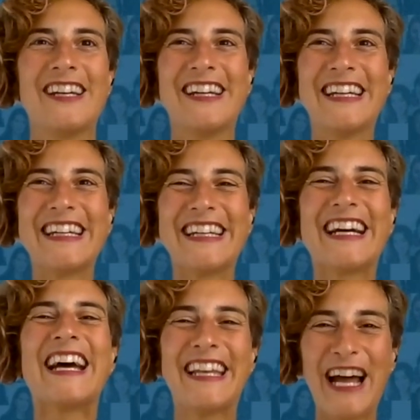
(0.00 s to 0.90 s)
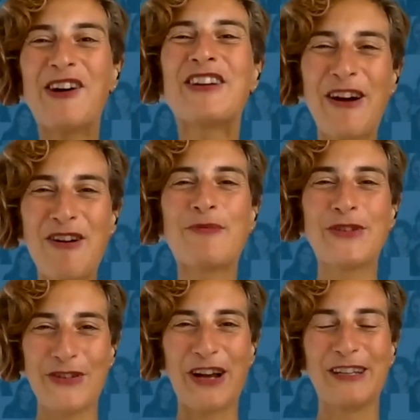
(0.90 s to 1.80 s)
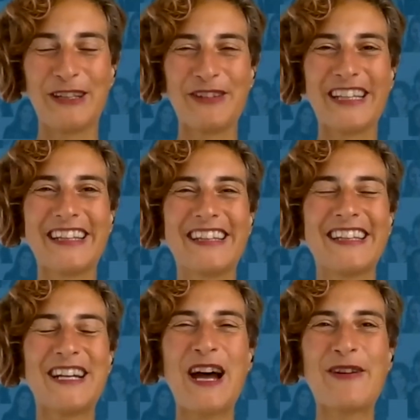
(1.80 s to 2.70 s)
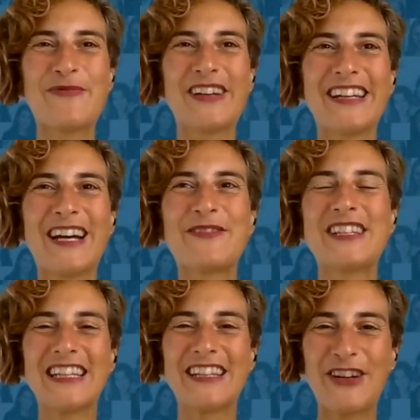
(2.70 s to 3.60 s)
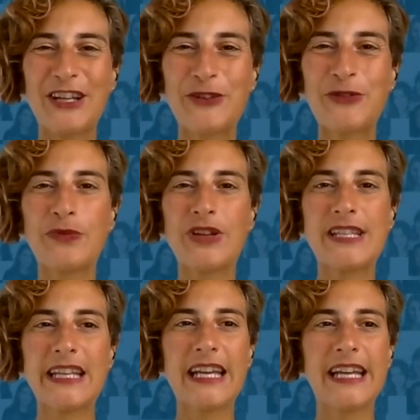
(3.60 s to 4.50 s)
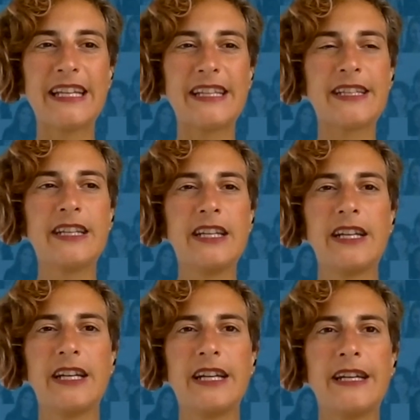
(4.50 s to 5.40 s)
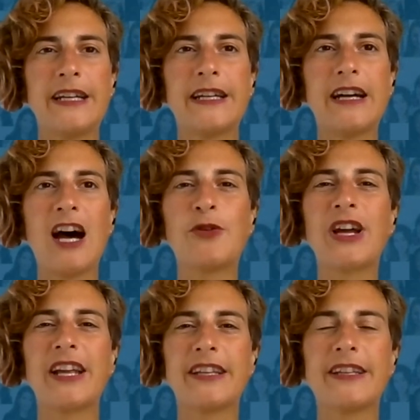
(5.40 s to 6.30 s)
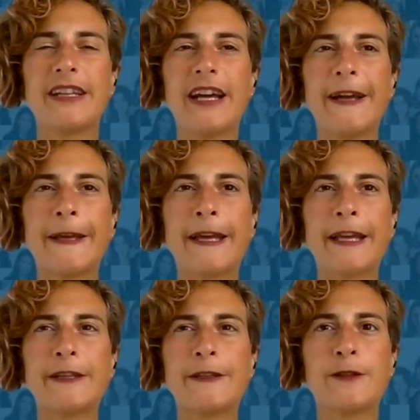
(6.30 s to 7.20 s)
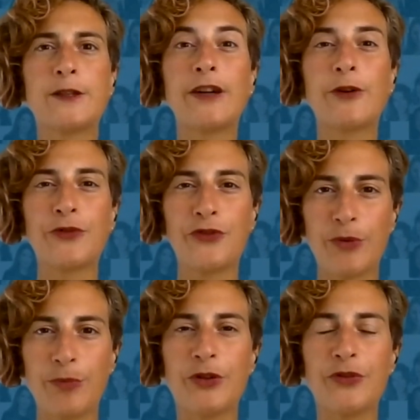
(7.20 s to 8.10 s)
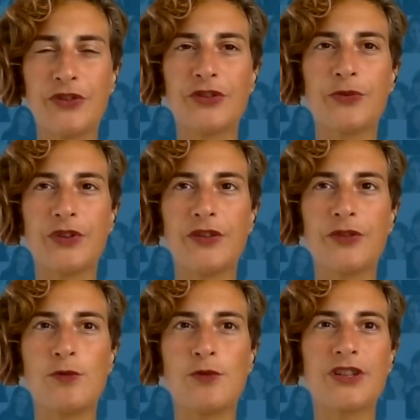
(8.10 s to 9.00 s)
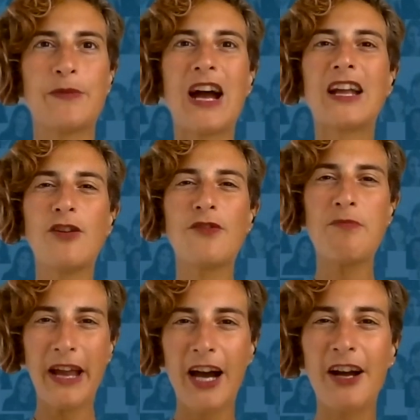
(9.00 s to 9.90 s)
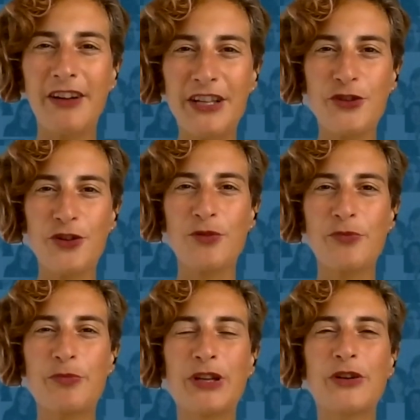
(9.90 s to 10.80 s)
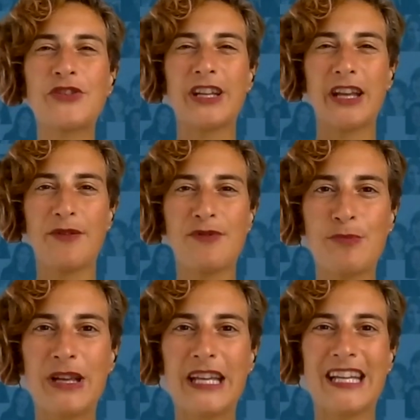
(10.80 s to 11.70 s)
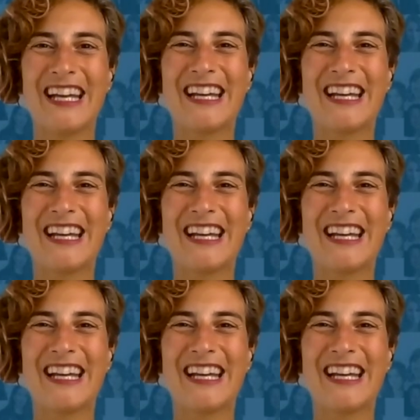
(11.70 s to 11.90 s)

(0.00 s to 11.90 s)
And now I'm struggling with it. I'm still trying to investigate. How can I contribute to this world? I love my current job because it gives me